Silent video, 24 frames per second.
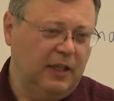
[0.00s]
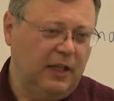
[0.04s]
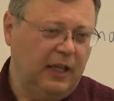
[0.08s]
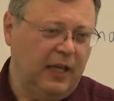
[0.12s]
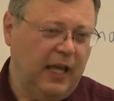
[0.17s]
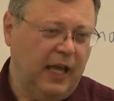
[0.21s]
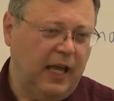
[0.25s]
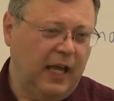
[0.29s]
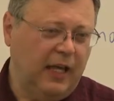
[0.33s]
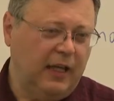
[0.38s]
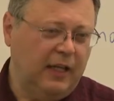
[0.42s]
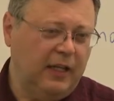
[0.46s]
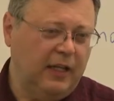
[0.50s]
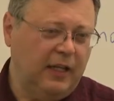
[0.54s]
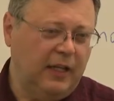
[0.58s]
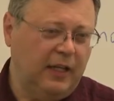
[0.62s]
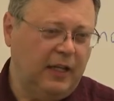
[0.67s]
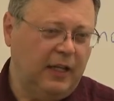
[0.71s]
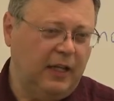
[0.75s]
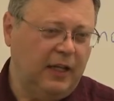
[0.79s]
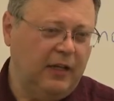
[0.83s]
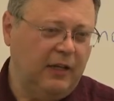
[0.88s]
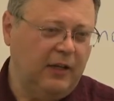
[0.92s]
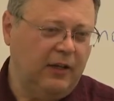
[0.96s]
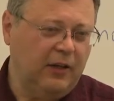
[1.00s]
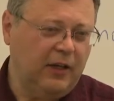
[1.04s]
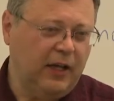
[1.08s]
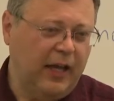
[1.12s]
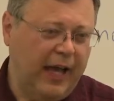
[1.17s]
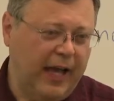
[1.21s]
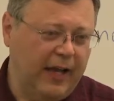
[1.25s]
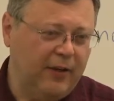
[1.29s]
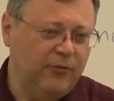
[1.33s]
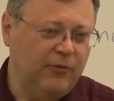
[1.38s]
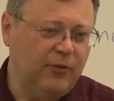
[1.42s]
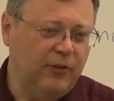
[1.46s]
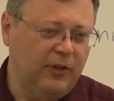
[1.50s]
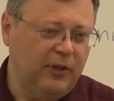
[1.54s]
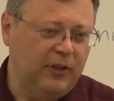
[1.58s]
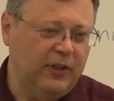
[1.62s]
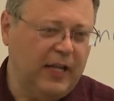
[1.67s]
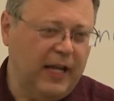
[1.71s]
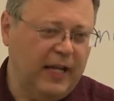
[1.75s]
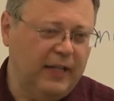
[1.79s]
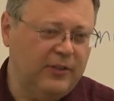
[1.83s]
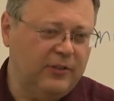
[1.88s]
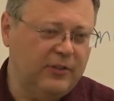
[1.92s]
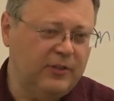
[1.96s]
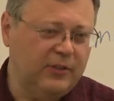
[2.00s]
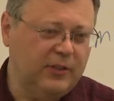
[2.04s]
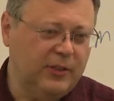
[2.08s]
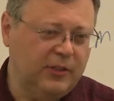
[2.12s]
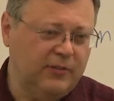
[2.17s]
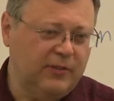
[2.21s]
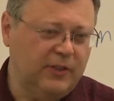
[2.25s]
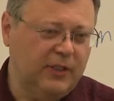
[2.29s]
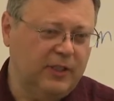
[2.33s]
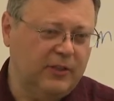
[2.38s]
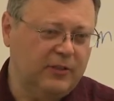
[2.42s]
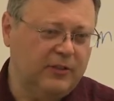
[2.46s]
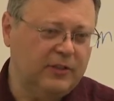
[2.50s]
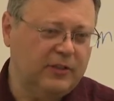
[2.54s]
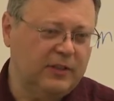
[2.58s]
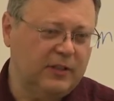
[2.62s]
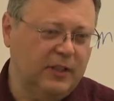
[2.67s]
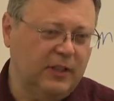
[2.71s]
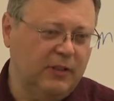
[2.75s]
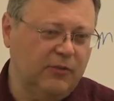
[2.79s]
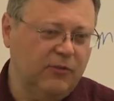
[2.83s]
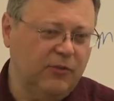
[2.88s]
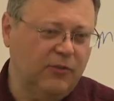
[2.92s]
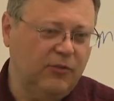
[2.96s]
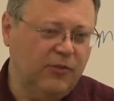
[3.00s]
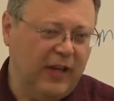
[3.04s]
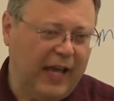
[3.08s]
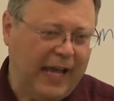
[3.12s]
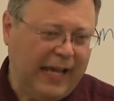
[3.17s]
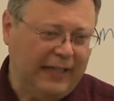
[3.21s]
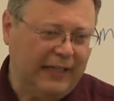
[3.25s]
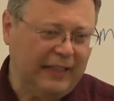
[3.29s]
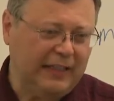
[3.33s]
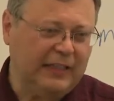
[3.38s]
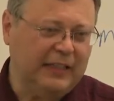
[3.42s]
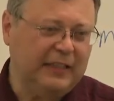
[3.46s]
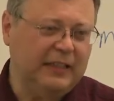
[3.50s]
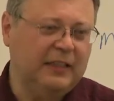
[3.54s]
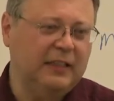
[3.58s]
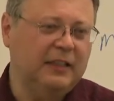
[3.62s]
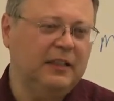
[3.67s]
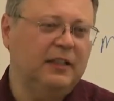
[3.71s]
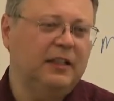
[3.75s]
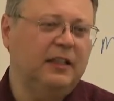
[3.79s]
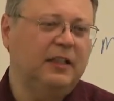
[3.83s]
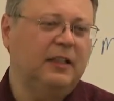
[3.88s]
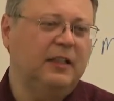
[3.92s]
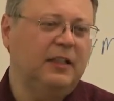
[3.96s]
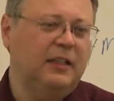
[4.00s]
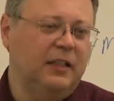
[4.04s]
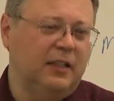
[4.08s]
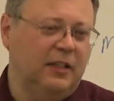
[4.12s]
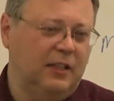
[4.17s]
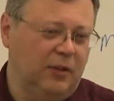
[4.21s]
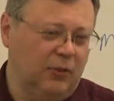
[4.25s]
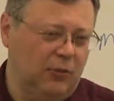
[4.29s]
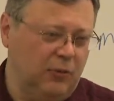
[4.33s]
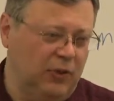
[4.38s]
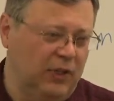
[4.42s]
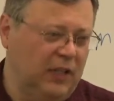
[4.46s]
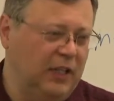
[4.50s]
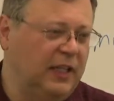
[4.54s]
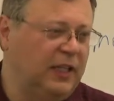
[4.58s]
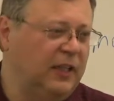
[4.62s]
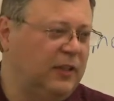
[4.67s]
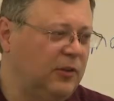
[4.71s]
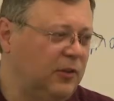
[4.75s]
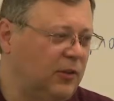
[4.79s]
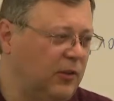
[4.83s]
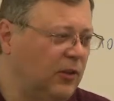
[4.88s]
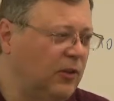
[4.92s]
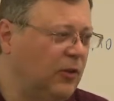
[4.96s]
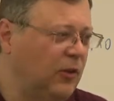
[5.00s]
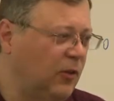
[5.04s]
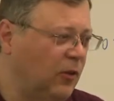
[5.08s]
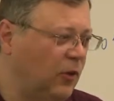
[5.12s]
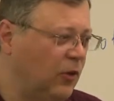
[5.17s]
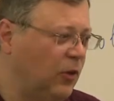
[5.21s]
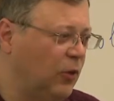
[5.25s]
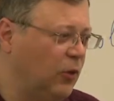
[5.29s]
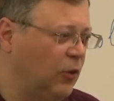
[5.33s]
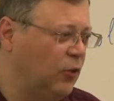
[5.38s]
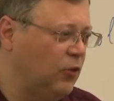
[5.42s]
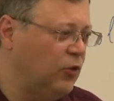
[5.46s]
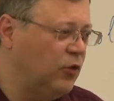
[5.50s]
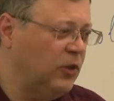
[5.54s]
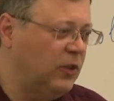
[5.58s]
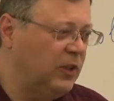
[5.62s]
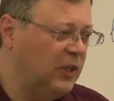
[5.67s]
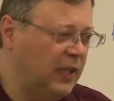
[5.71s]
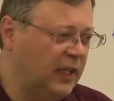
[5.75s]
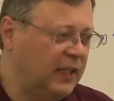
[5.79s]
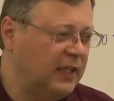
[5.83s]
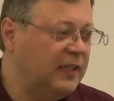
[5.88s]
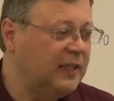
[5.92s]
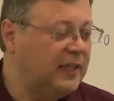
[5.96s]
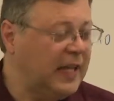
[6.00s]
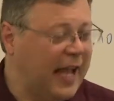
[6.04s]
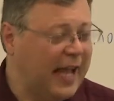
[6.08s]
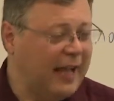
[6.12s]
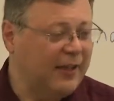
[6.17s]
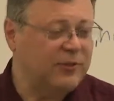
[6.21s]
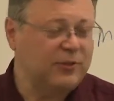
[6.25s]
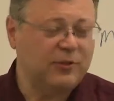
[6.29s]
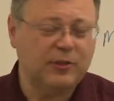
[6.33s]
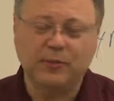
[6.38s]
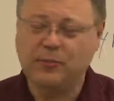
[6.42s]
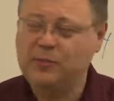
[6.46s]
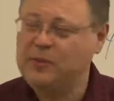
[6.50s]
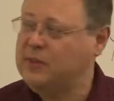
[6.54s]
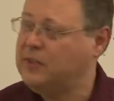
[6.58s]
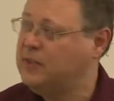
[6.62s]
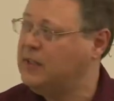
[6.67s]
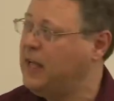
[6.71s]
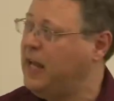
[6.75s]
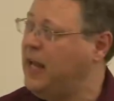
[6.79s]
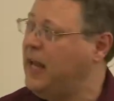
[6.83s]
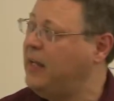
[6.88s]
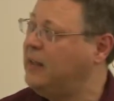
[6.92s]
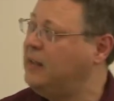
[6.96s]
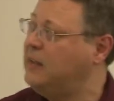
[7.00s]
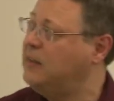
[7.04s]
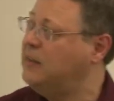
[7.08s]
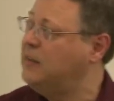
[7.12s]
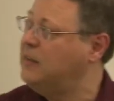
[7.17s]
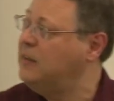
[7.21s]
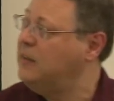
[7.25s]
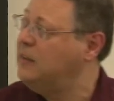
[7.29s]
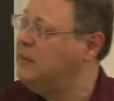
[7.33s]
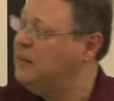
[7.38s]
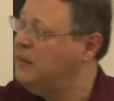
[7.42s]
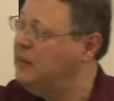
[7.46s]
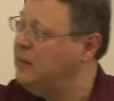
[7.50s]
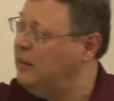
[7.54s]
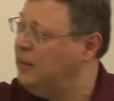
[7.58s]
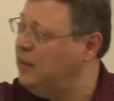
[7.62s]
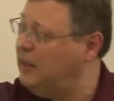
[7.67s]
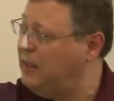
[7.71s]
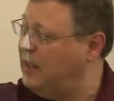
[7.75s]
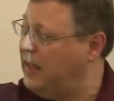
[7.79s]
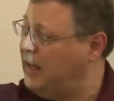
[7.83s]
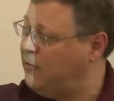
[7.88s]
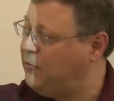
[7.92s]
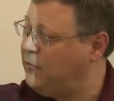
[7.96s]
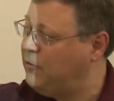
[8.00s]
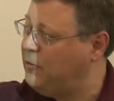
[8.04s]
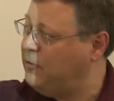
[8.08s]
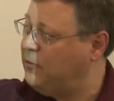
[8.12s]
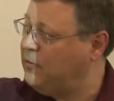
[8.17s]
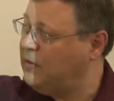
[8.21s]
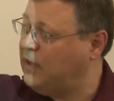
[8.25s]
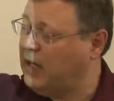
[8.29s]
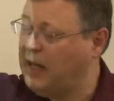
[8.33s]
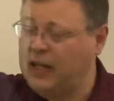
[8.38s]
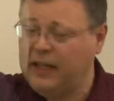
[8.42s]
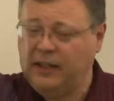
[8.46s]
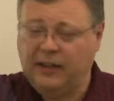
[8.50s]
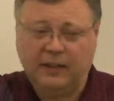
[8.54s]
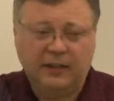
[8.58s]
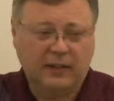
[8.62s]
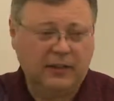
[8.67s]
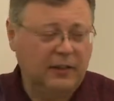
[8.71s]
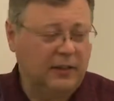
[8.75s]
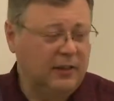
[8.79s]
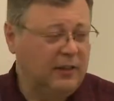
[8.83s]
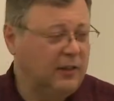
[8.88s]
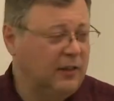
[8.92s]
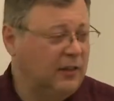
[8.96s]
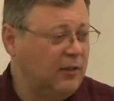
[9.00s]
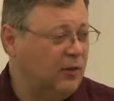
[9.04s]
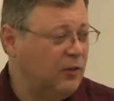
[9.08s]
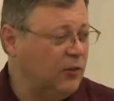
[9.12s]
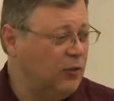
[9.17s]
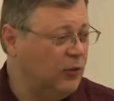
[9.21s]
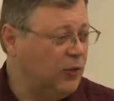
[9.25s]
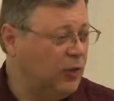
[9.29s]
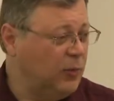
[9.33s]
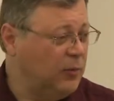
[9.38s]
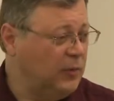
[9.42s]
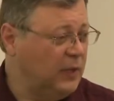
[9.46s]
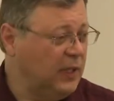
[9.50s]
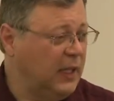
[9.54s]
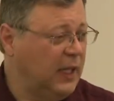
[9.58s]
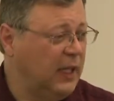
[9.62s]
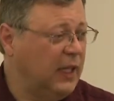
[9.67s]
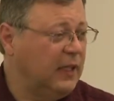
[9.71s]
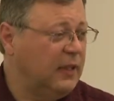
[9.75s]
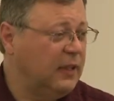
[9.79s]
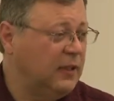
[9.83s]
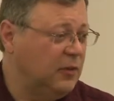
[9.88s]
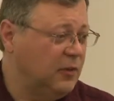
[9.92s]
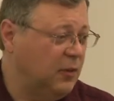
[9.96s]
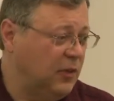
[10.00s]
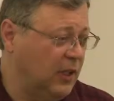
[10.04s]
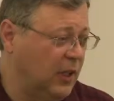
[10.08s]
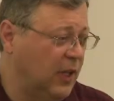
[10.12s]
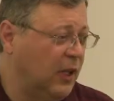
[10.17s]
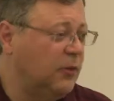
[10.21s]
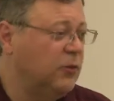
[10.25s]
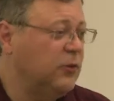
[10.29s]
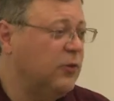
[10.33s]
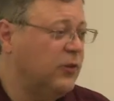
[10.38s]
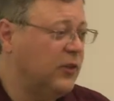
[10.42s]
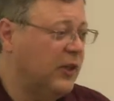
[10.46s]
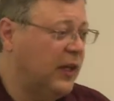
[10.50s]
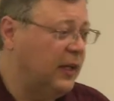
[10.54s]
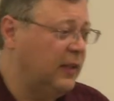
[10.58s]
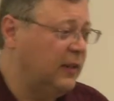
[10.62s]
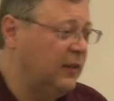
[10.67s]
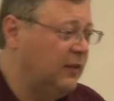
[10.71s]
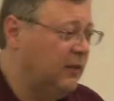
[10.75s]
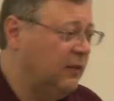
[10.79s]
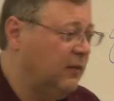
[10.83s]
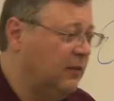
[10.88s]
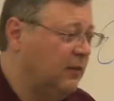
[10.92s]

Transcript: And a careful analysis of this, in fact, will lead to the conclusion that it has to be read left to right, from the in to the outside.